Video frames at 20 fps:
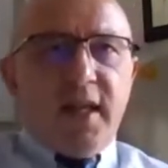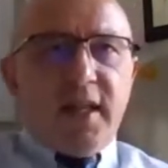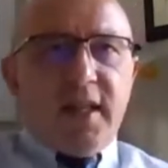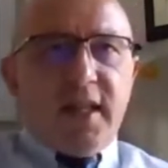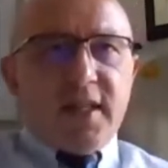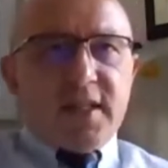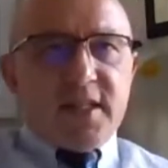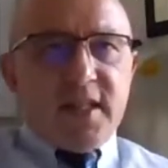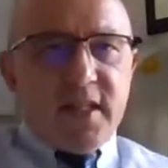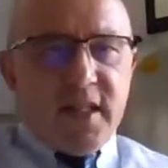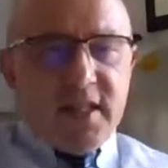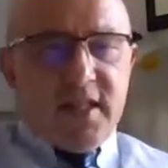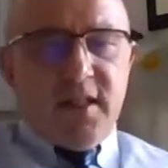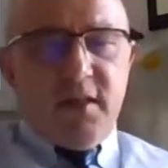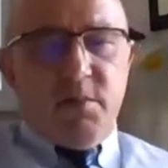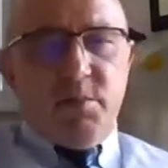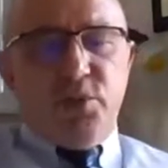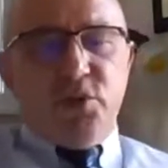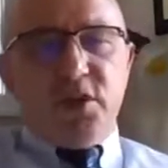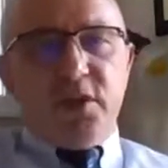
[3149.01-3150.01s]
And that's another
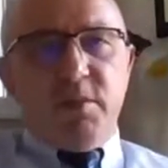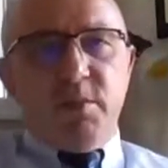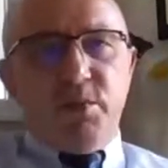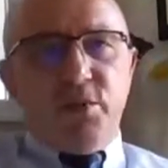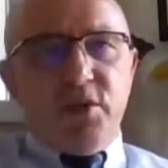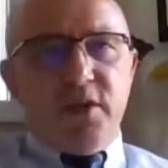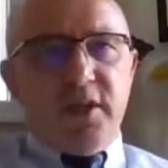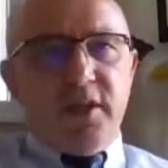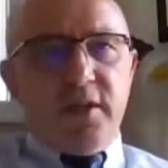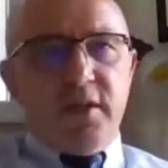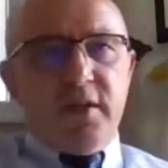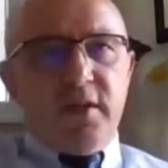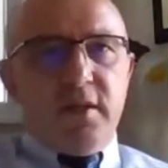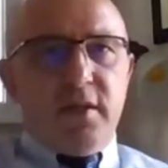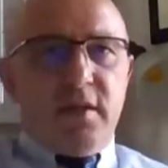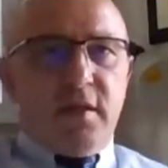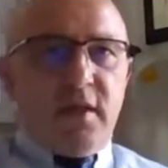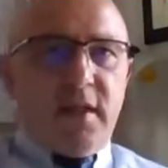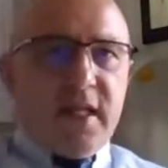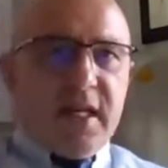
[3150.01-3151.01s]
important point
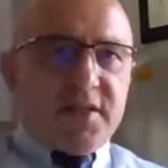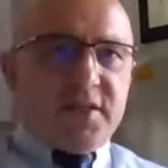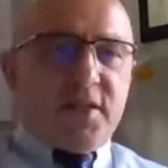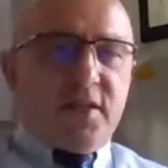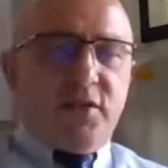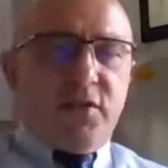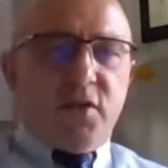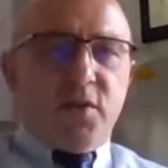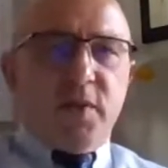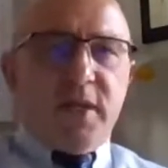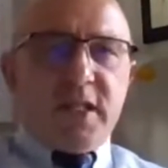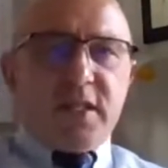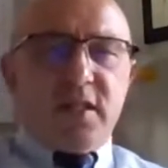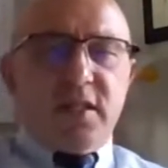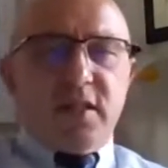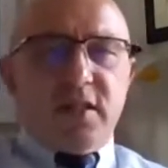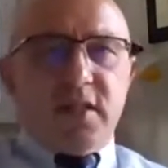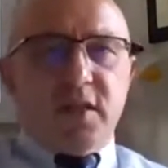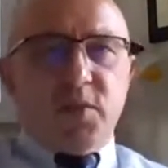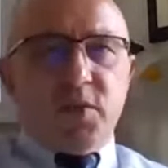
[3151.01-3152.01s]
in answering your
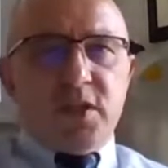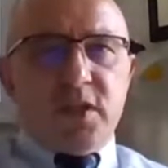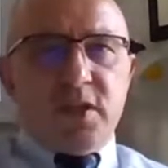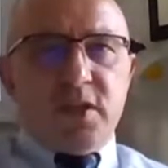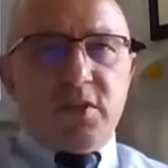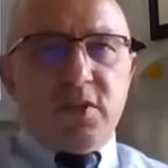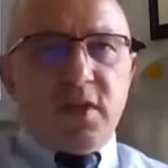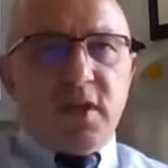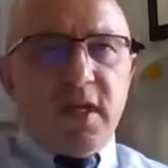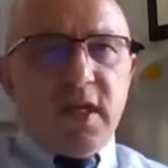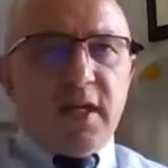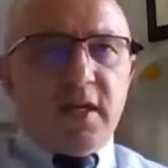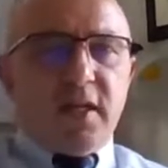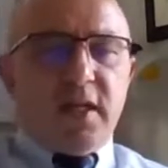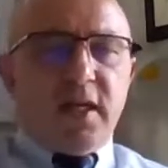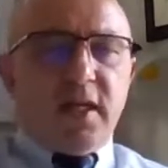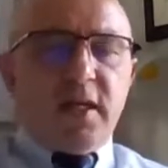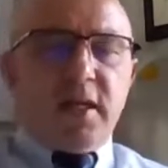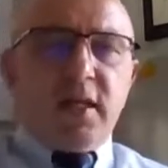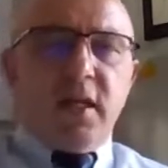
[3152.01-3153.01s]
question that I wanted to
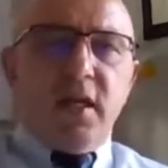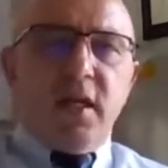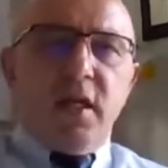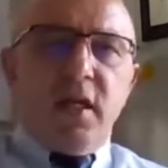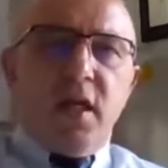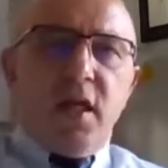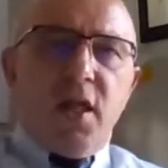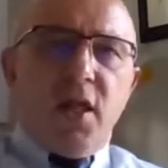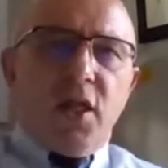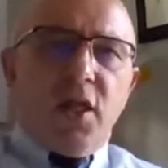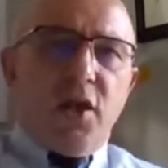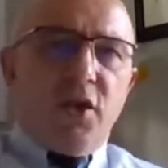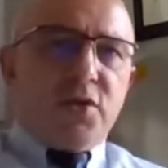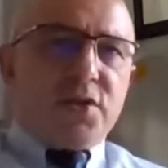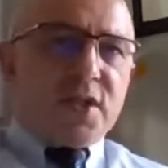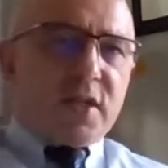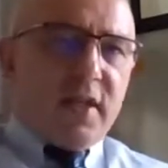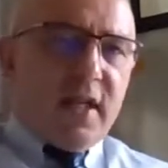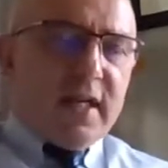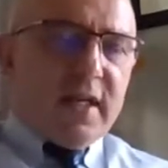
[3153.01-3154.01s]
highlight.
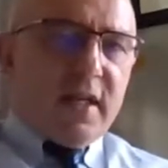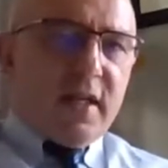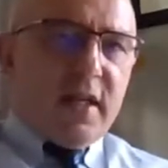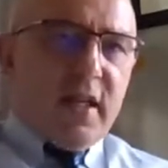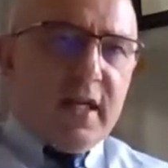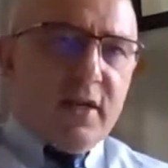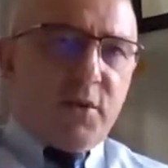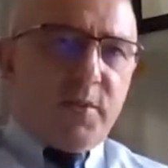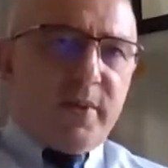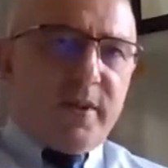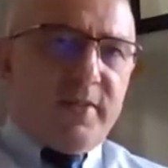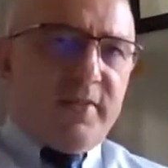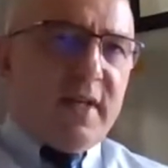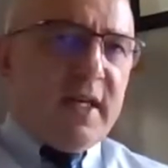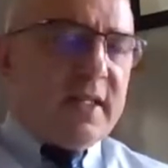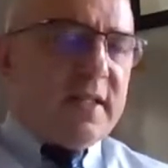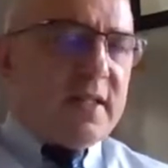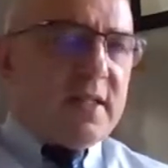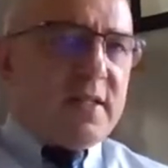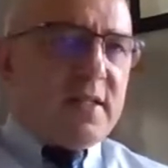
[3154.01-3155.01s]
Those cloud
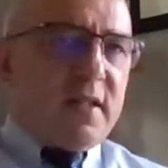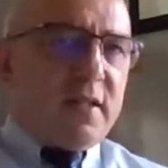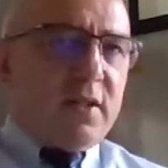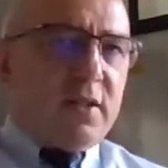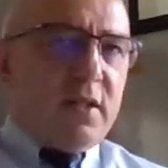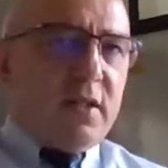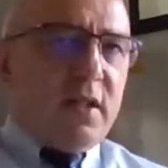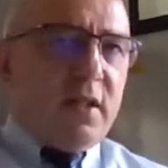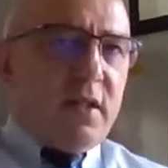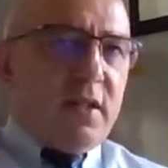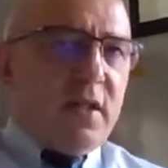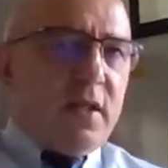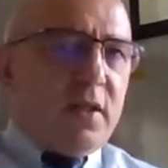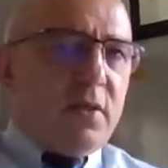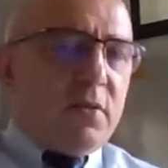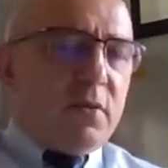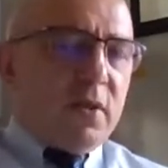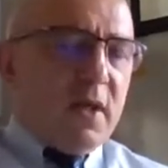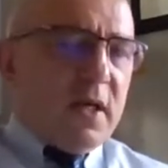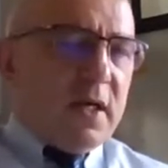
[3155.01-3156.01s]
providers, they
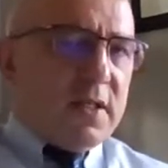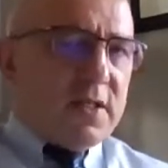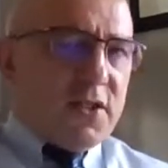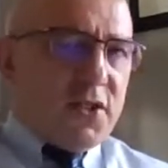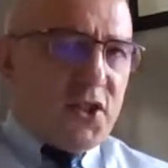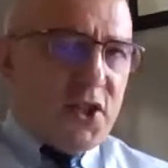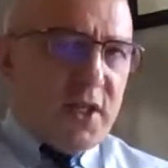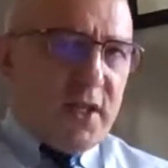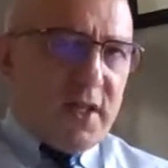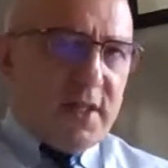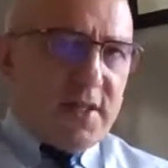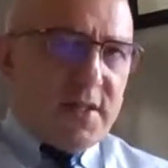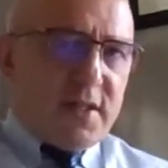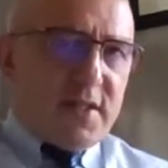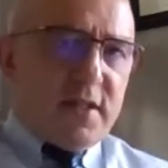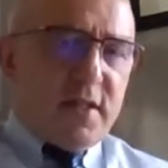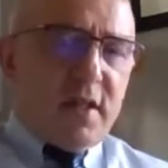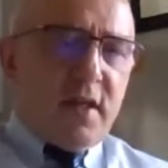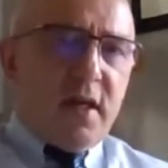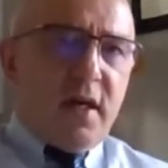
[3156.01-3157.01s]
do not
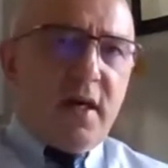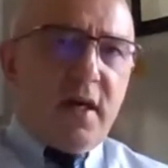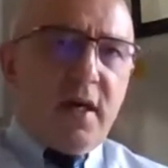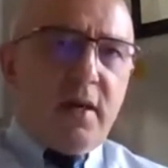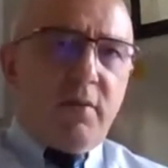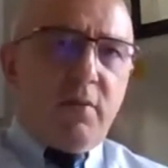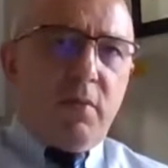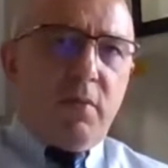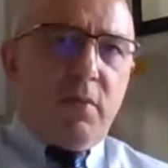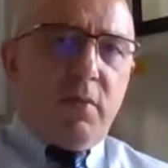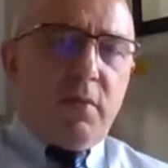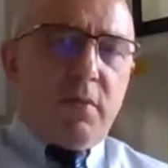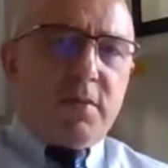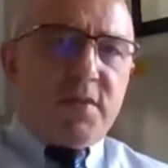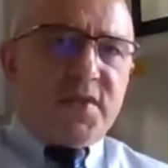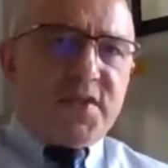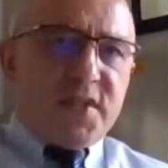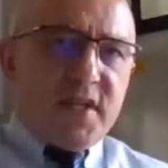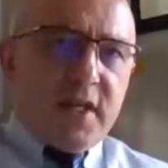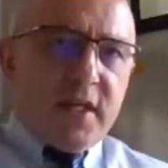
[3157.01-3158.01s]
just
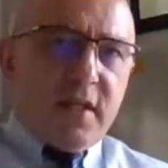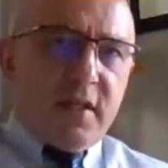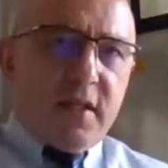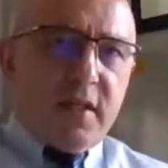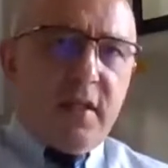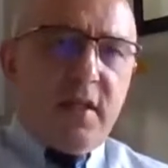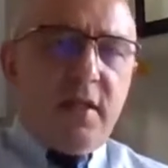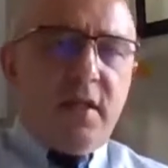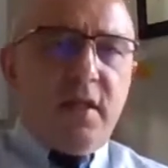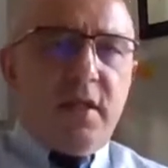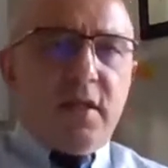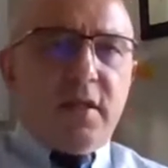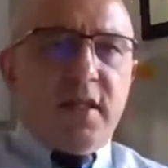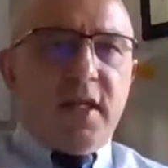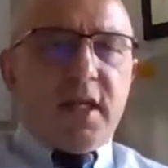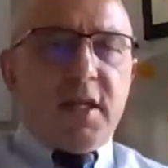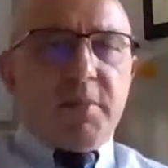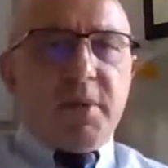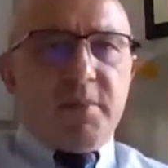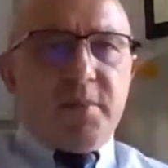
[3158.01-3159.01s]
sell
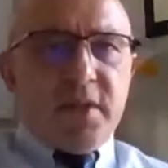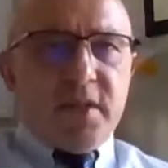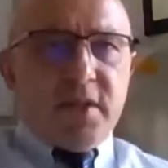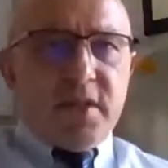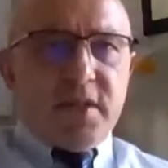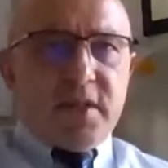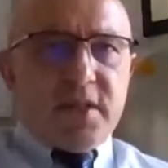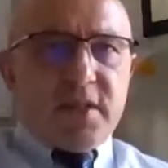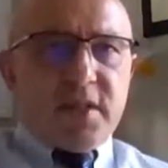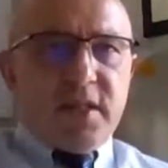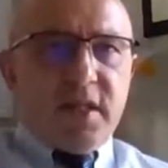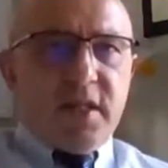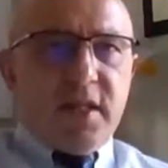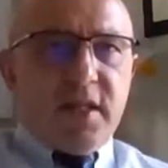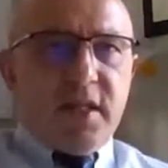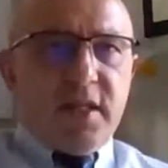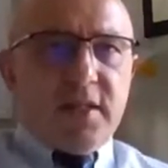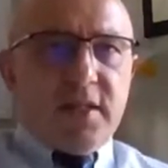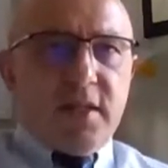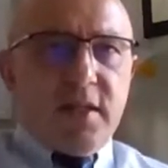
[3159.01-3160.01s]
the capabilities that
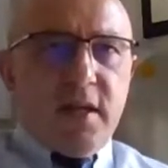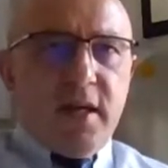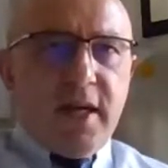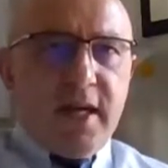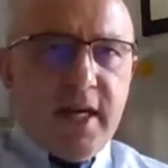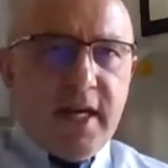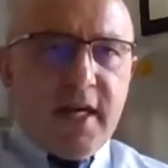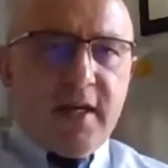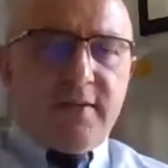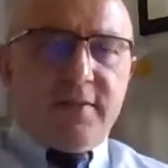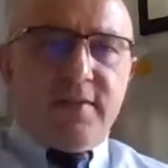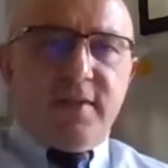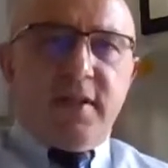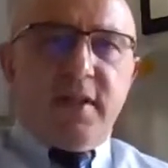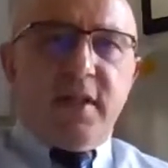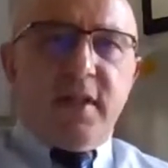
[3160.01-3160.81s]
they have.